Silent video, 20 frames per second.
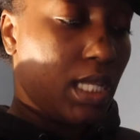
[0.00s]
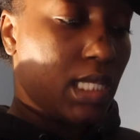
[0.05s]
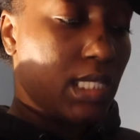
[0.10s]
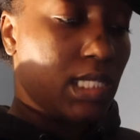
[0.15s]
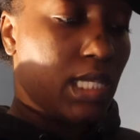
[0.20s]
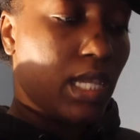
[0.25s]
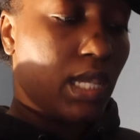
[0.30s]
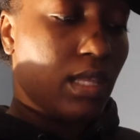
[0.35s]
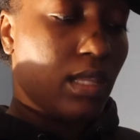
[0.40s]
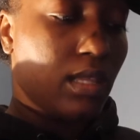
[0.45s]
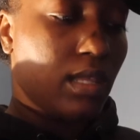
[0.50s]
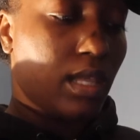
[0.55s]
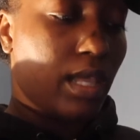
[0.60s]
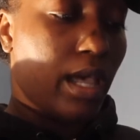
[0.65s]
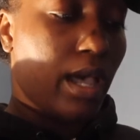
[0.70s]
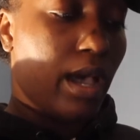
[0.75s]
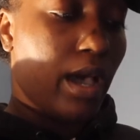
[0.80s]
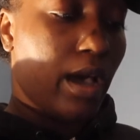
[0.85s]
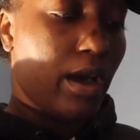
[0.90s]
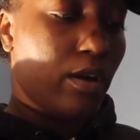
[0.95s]
Let's take a look
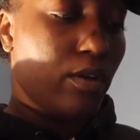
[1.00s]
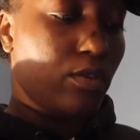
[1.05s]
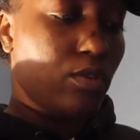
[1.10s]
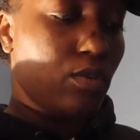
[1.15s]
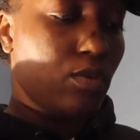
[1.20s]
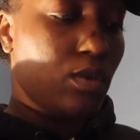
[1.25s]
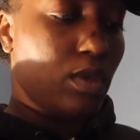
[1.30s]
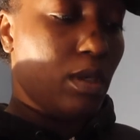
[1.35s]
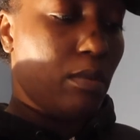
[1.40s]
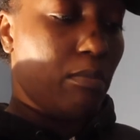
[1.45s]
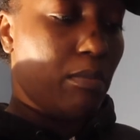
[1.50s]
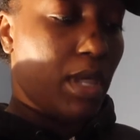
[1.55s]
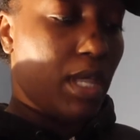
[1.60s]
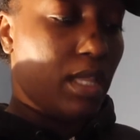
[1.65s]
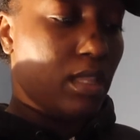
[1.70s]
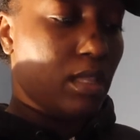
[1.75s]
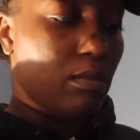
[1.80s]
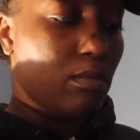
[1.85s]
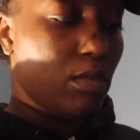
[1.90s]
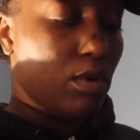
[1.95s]
at how you can
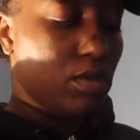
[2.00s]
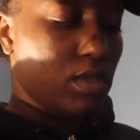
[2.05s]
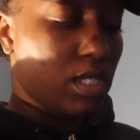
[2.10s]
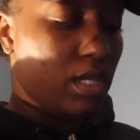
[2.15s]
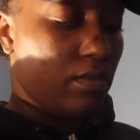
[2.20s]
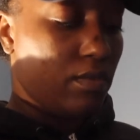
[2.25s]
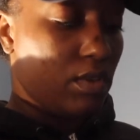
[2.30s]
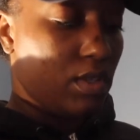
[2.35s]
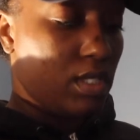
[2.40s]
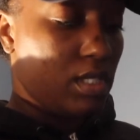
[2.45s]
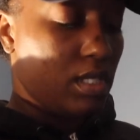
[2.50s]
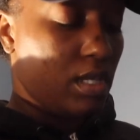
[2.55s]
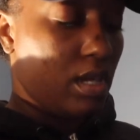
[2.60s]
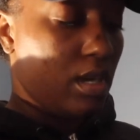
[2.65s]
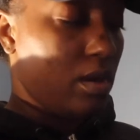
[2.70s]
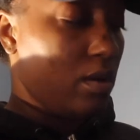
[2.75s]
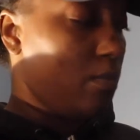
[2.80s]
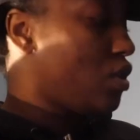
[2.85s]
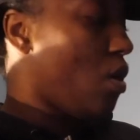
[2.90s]
make the most of your scale.